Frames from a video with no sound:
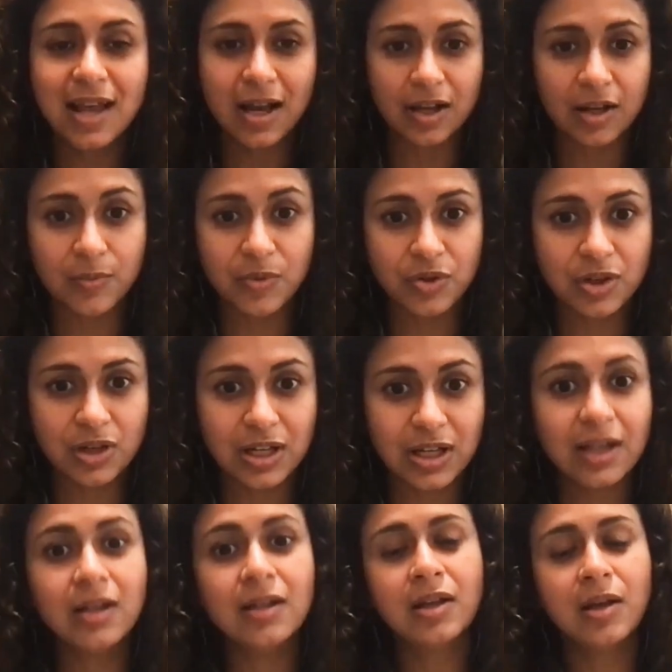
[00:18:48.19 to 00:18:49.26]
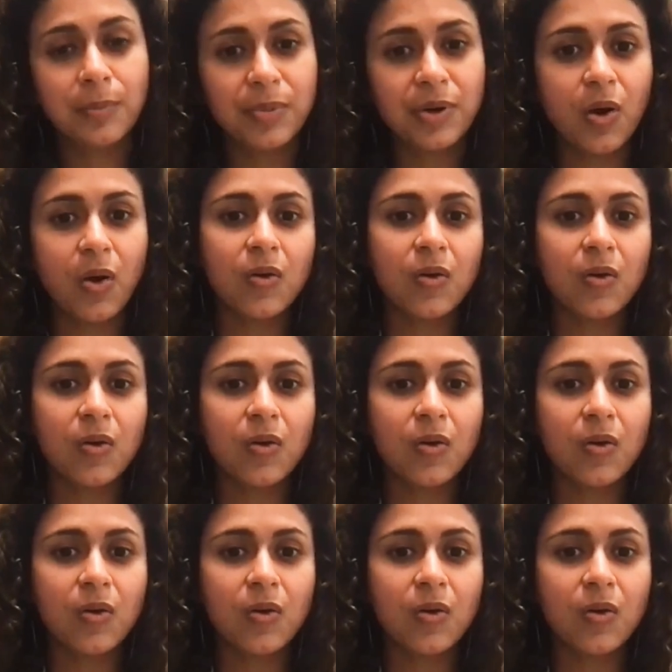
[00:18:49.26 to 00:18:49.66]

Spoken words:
in that community,